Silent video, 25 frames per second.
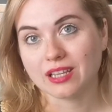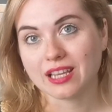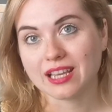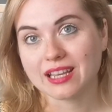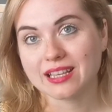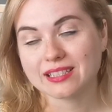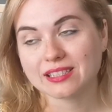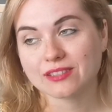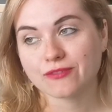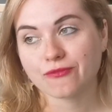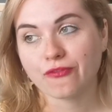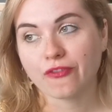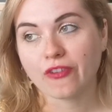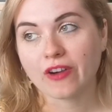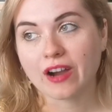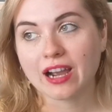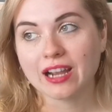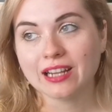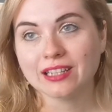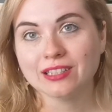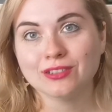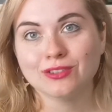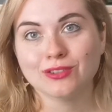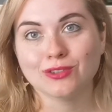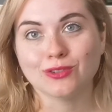Yes,
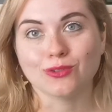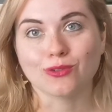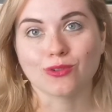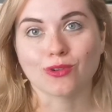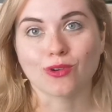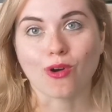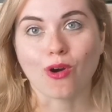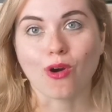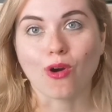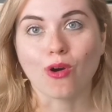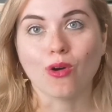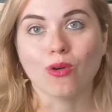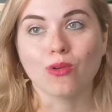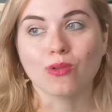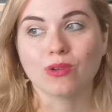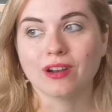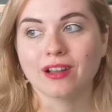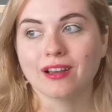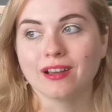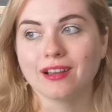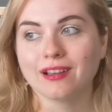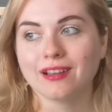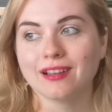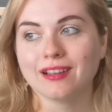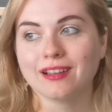find your
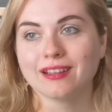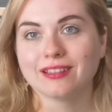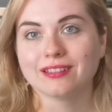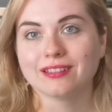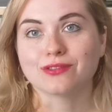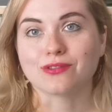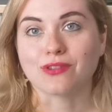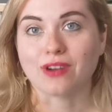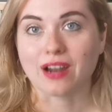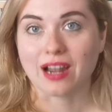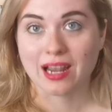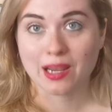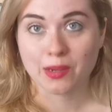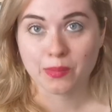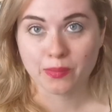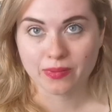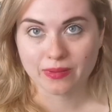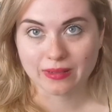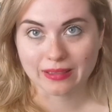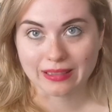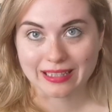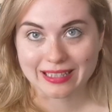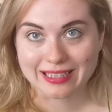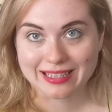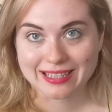own tribe,
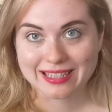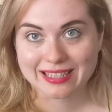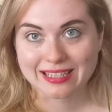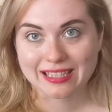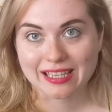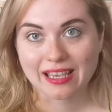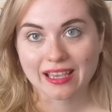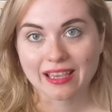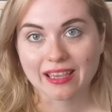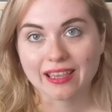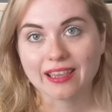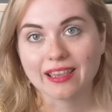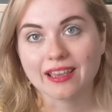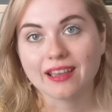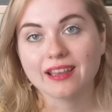let's say.